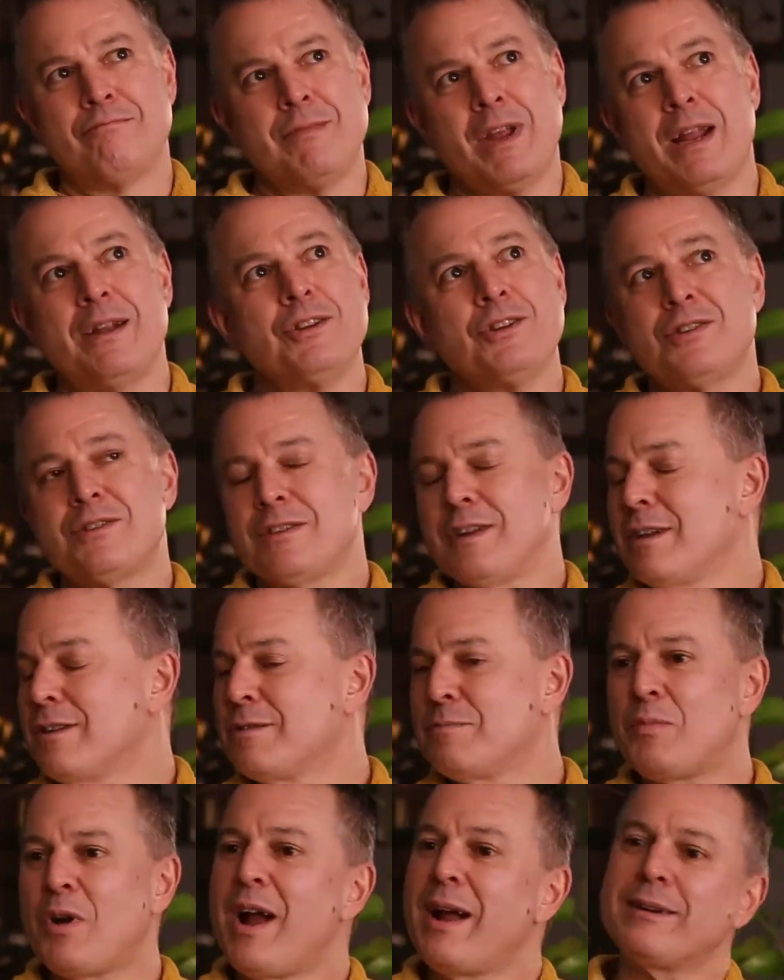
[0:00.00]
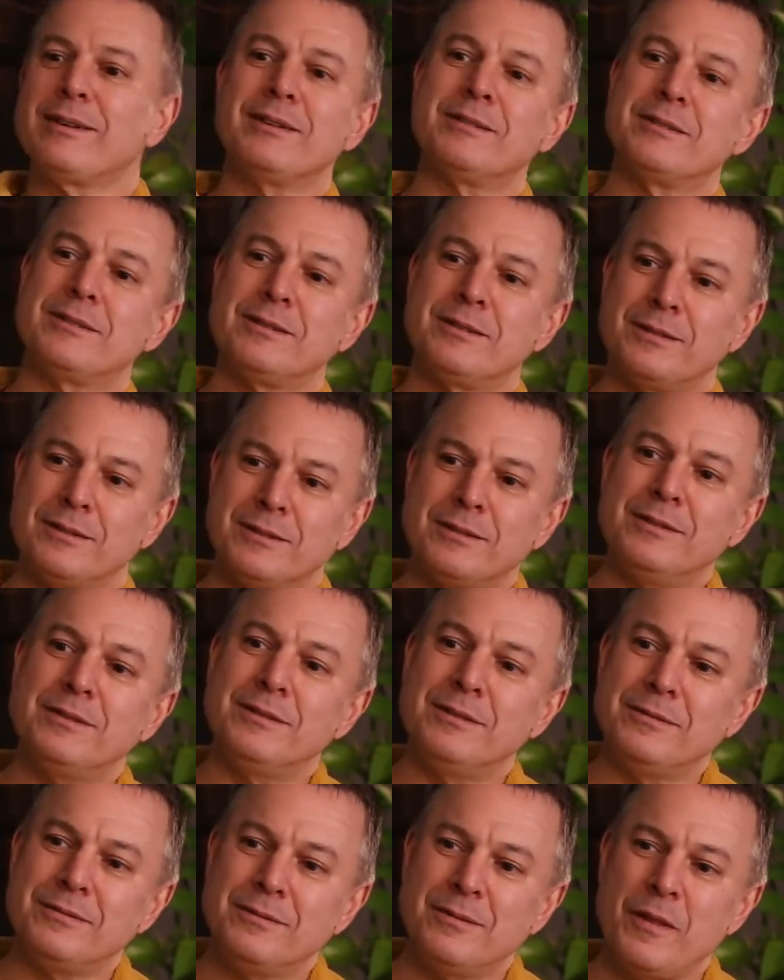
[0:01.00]
and it just takes practice,
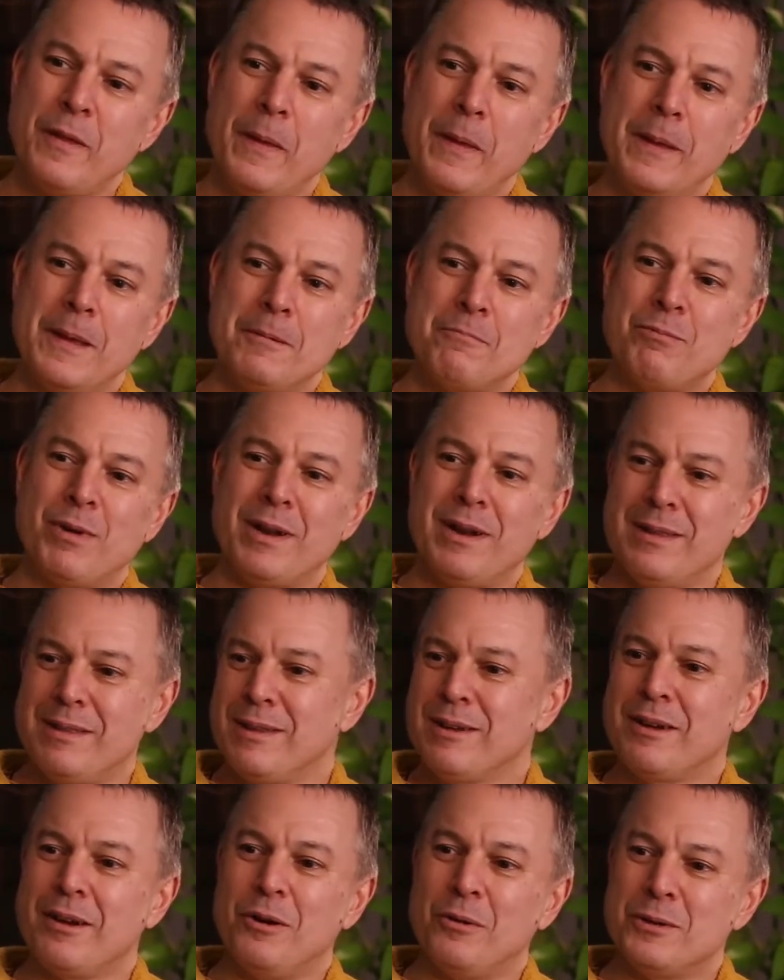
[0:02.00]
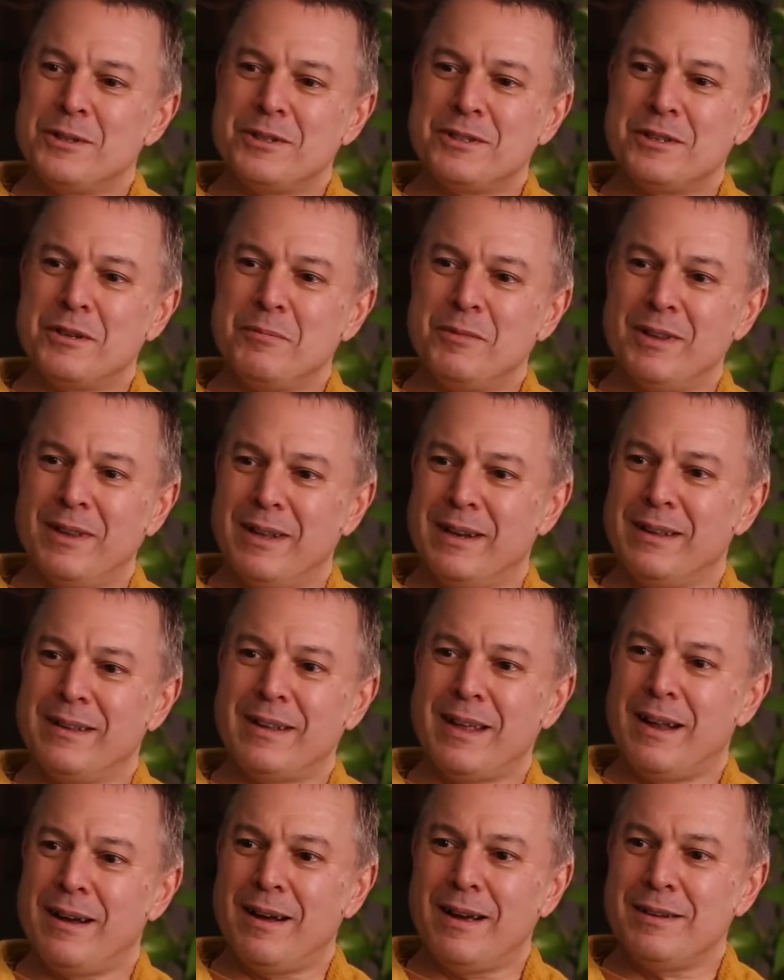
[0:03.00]
But I think always stimulating
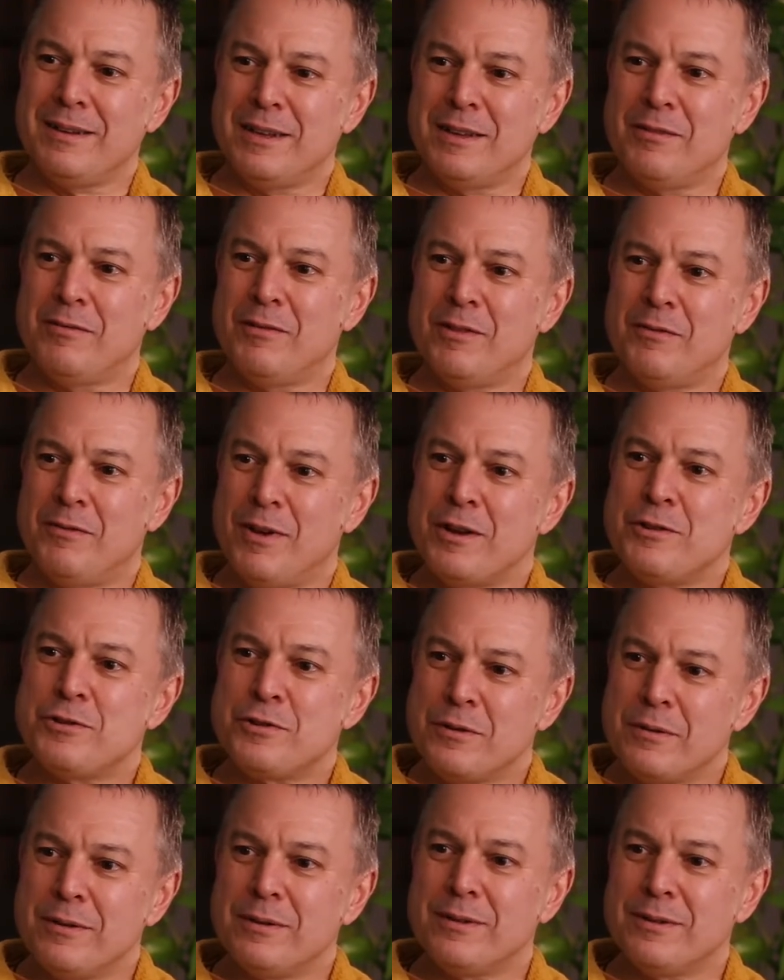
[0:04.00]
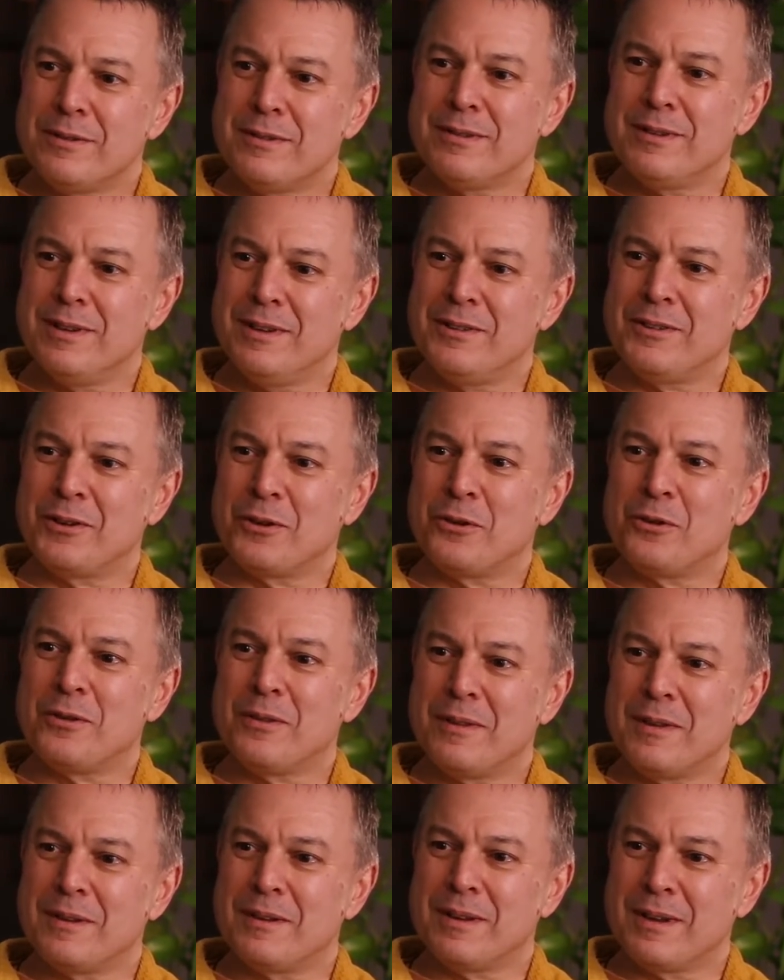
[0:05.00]
that idea of adventure is a good
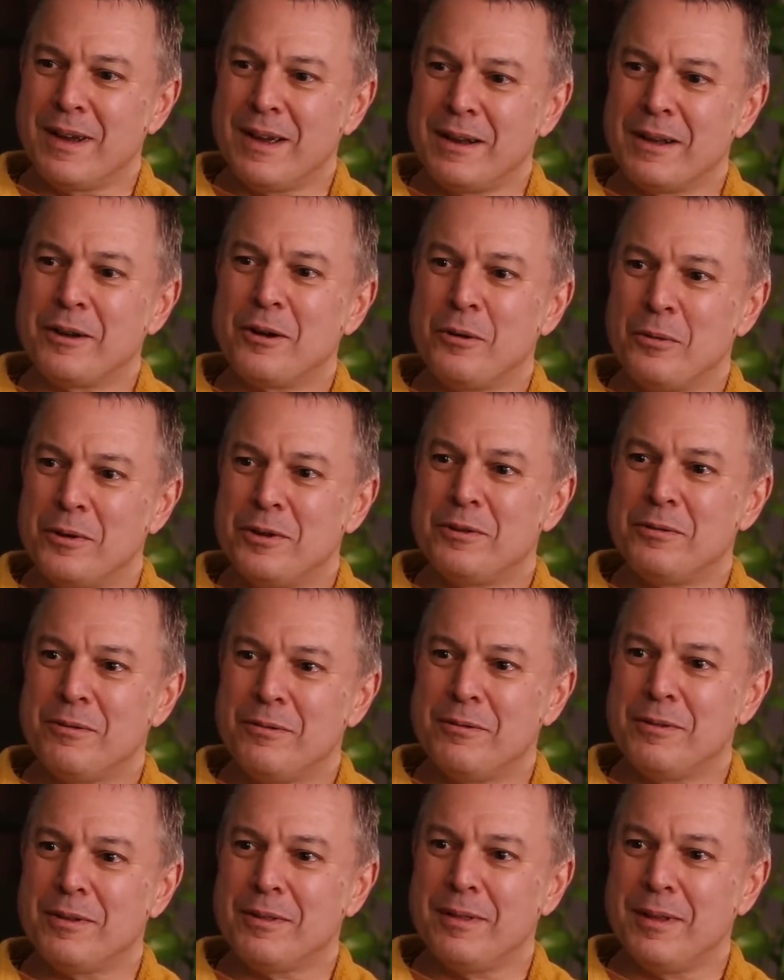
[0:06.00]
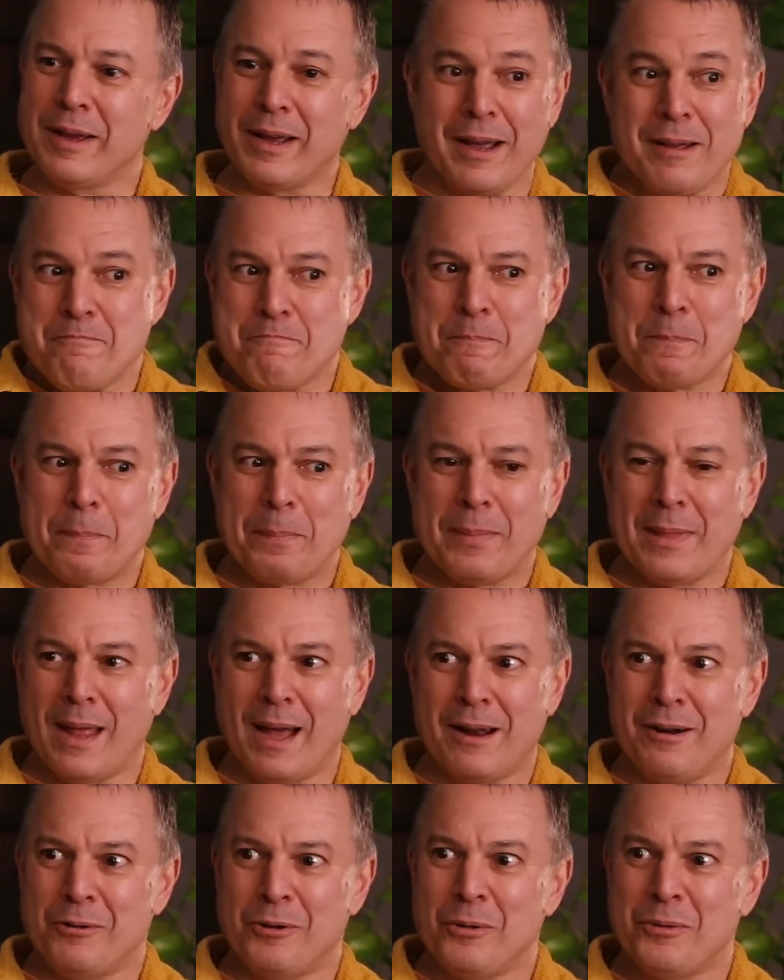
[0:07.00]
thing to kind of go into it with. Like, I
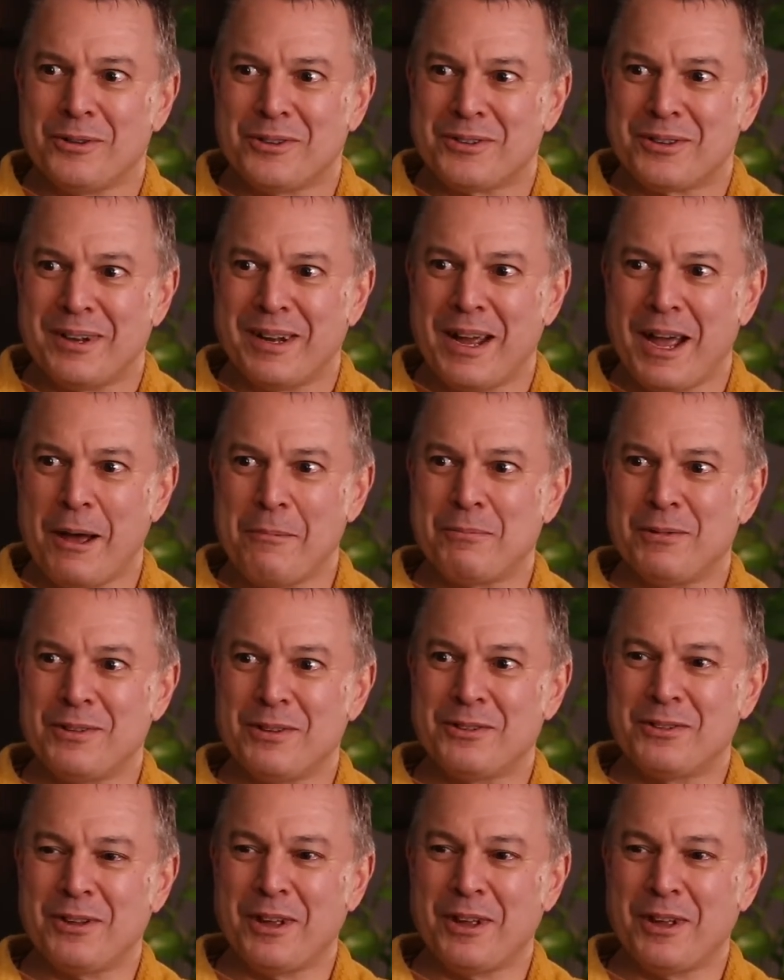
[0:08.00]
don't know what's going to happen this